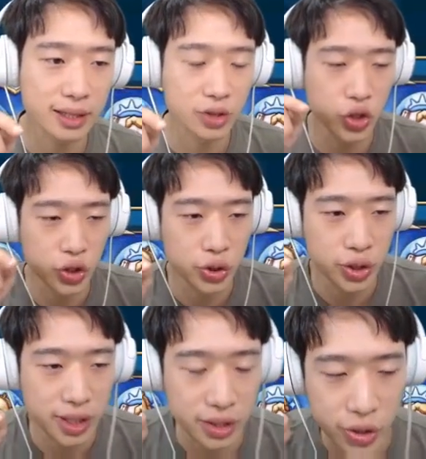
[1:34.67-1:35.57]

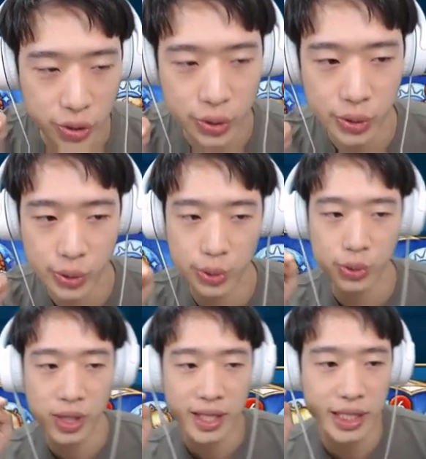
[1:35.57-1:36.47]
choose
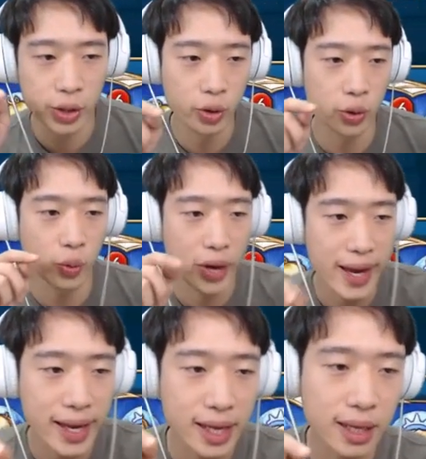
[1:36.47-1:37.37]
to throw
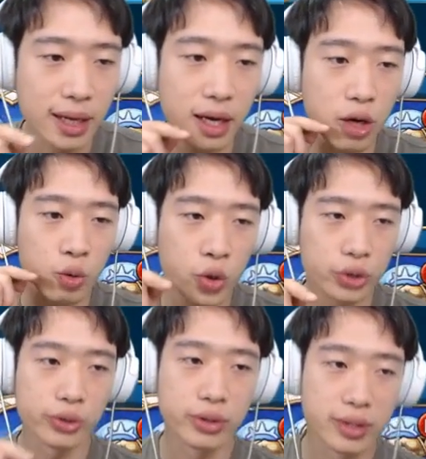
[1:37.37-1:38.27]
away a rune.